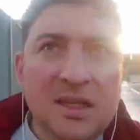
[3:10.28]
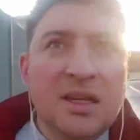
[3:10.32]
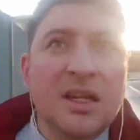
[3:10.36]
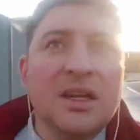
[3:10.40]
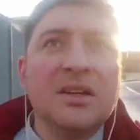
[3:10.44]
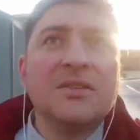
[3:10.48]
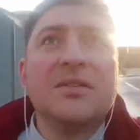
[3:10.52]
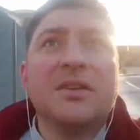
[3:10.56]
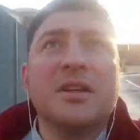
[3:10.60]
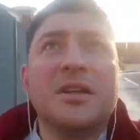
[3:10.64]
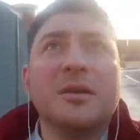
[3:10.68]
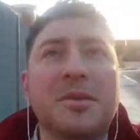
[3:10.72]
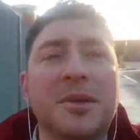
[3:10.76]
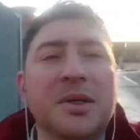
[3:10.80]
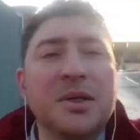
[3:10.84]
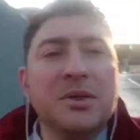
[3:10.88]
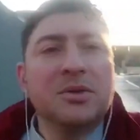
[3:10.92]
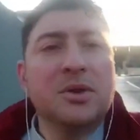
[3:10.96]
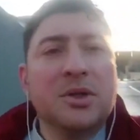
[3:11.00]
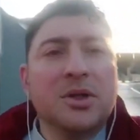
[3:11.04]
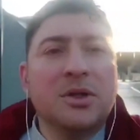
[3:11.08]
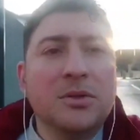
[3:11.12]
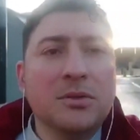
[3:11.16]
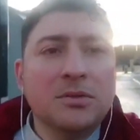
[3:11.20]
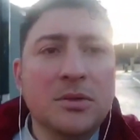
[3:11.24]
Hopefully it'll be all
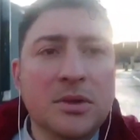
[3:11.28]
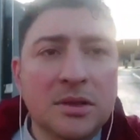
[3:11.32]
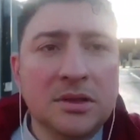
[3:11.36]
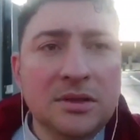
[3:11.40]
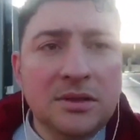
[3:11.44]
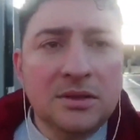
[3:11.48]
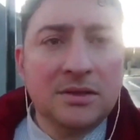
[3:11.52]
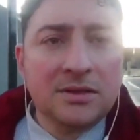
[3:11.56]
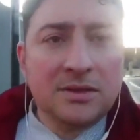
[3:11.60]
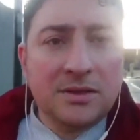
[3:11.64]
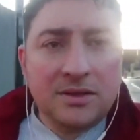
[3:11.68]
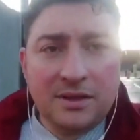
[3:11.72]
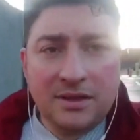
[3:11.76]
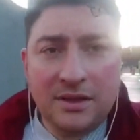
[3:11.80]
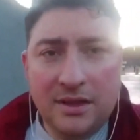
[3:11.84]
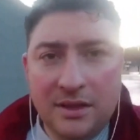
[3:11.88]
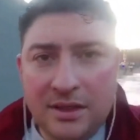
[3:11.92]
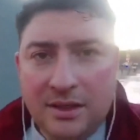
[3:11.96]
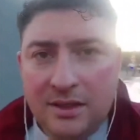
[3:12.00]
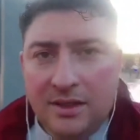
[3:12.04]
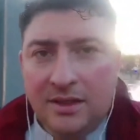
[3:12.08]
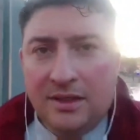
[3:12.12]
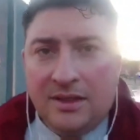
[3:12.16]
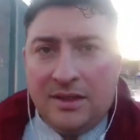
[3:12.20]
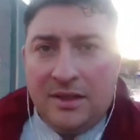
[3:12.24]
cool.
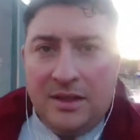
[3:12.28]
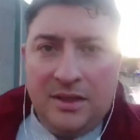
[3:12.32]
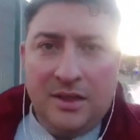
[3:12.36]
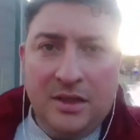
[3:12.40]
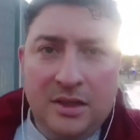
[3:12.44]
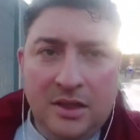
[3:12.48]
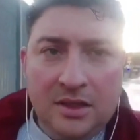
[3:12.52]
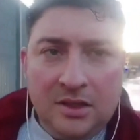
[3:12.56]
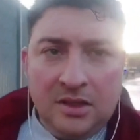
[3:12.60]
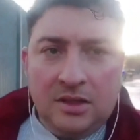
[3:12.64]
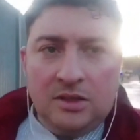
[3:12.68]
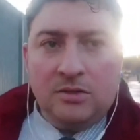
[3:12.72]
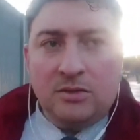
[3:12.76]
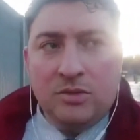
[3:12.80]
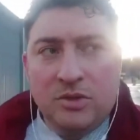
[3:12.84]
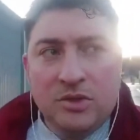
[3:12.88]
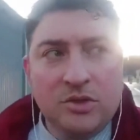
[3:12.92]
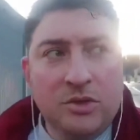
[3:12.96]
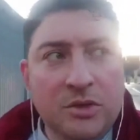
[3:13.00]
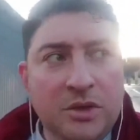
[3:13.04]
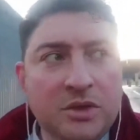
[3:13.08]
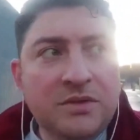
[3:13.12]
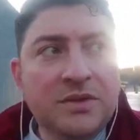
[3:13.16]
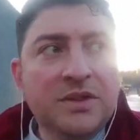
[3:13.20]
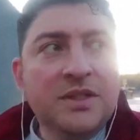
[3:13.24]
All
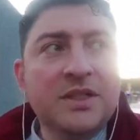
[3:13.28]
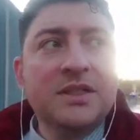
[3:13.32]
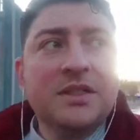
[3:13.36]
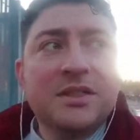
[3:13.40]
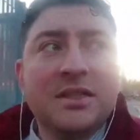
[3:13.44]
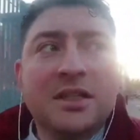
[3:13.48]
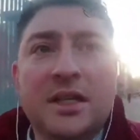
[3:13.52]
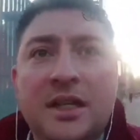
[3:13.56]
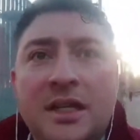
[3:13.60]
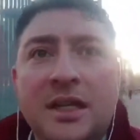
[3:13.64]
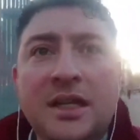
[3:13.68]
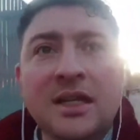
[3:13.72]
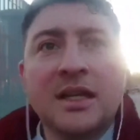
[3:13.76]
sorted for this.